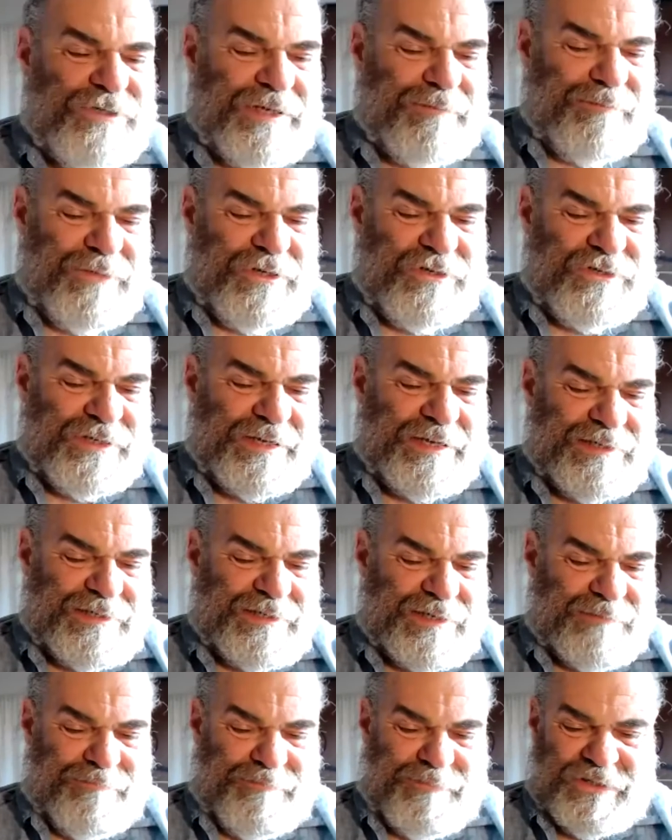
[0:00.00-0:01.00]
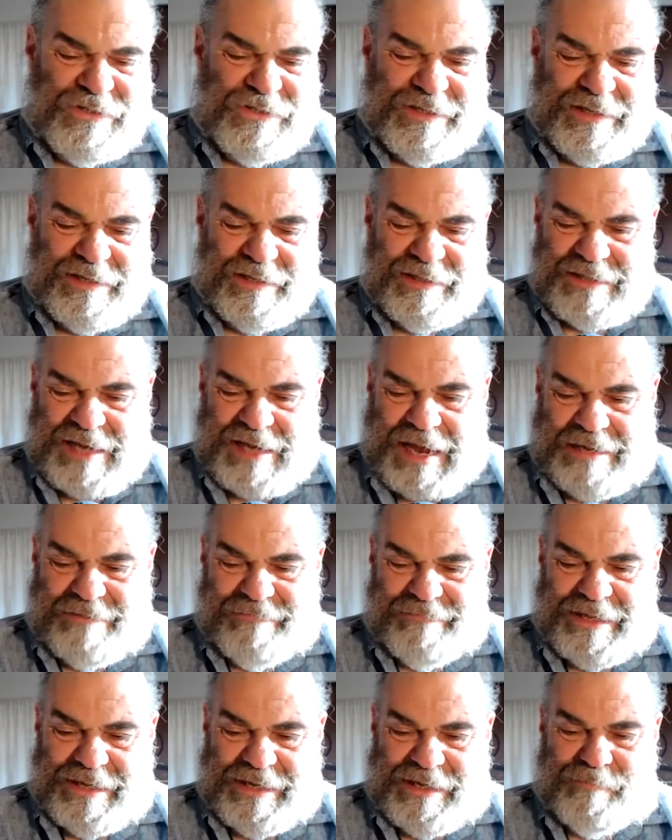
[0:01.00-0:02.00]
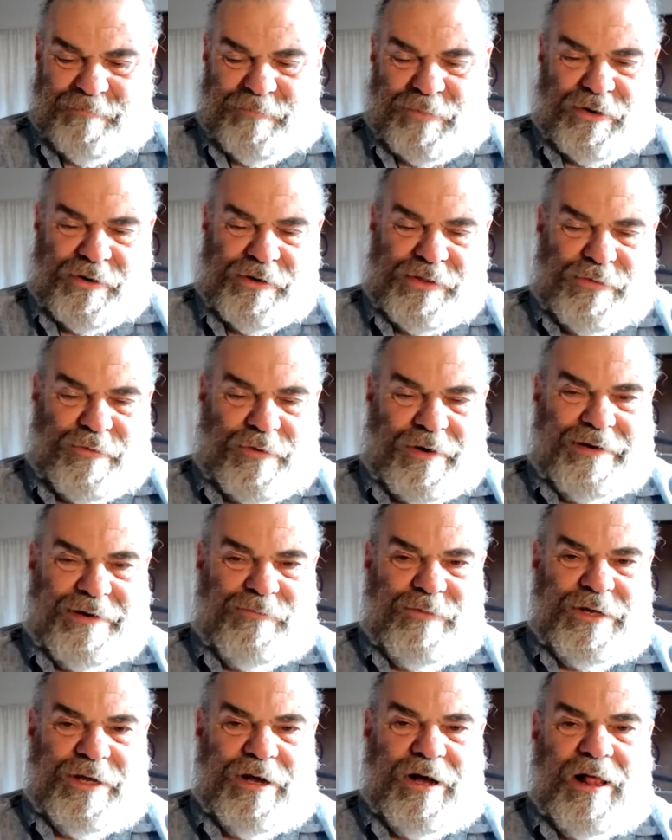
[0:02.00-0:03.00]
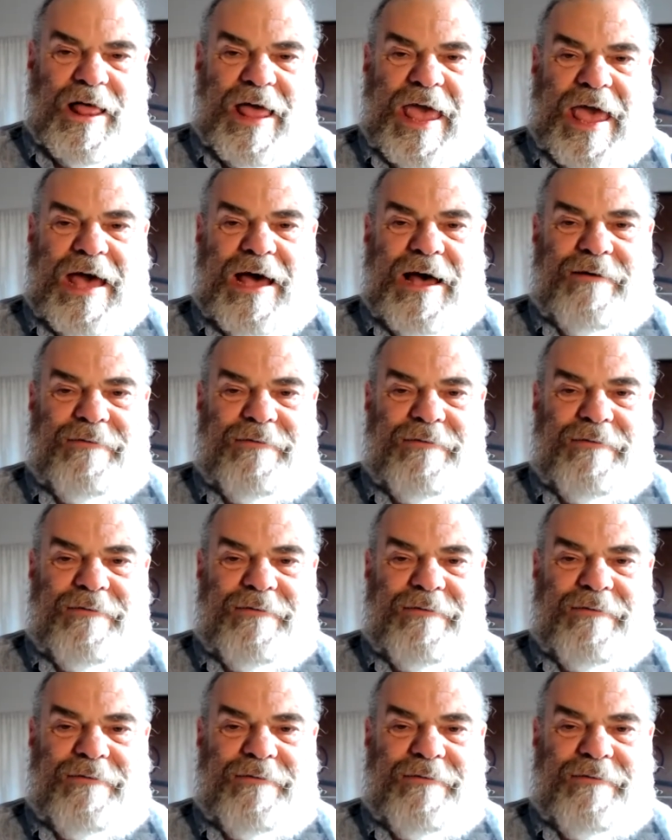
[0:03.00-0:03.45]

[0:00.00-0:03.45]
music is kind of like a birthright we all have.